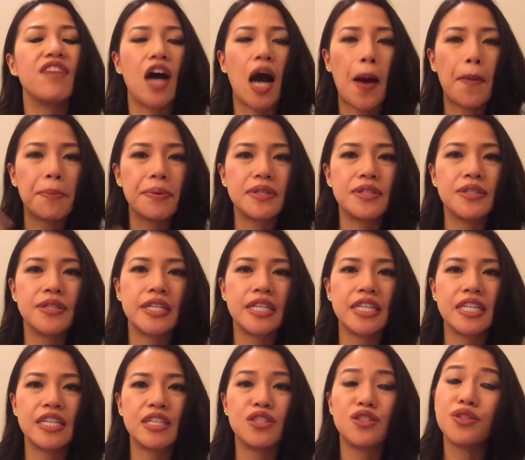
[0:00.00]
the
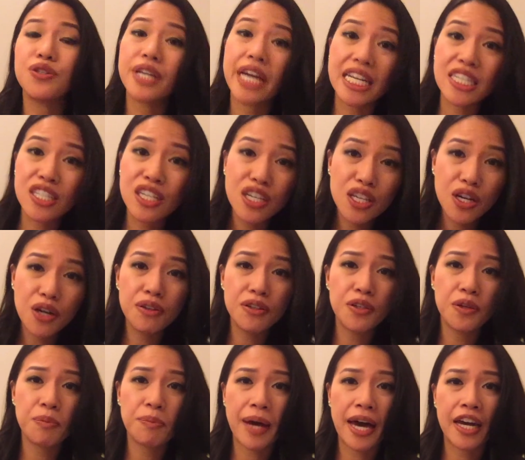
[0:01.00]
opportunity to get to know
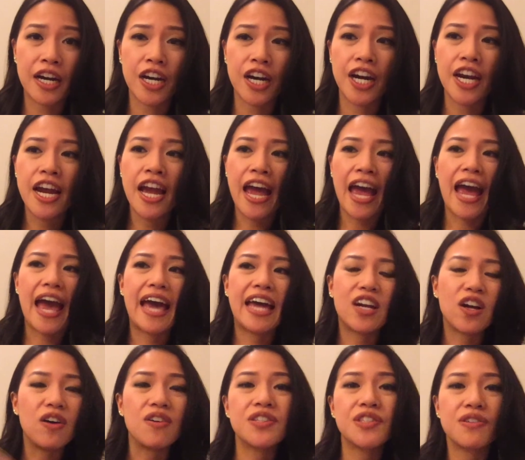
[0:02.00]
you better and
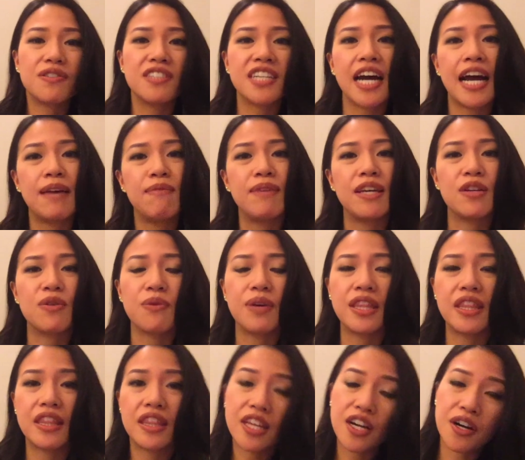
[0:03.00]
also chime in
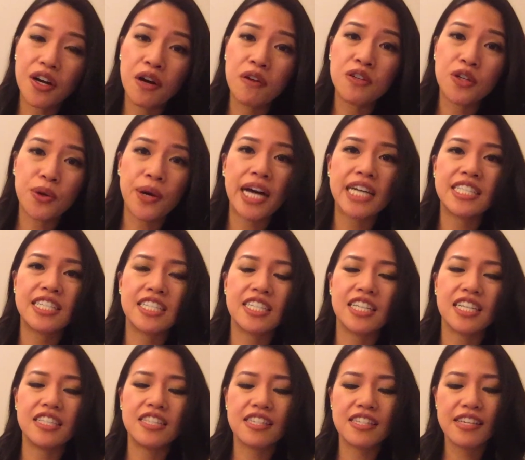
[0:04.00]
with their own
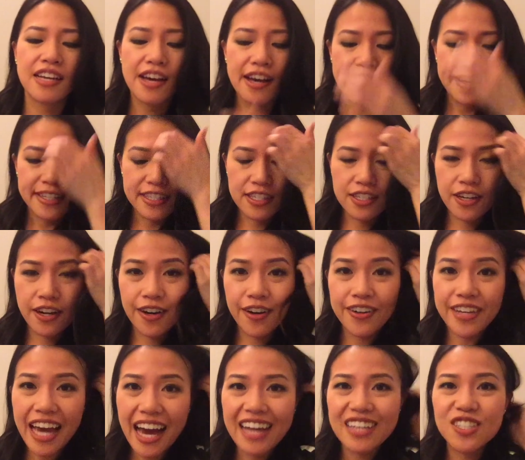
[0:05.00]
questions. So
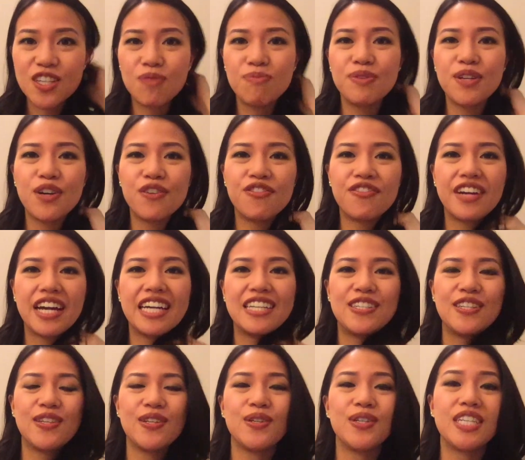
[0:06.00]
yeah, don't be afraid
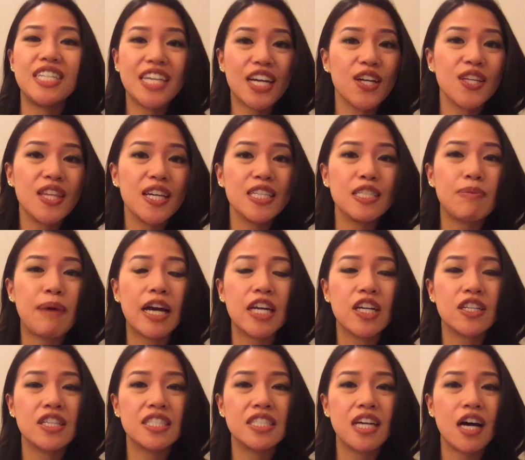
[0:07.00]
to share things about
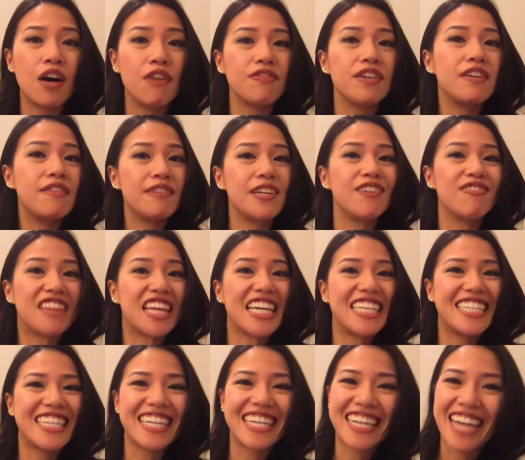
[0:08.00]
yourself, even if they
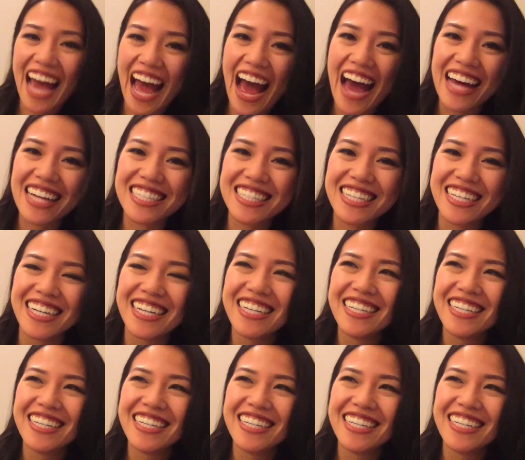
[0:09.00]
didn't ask.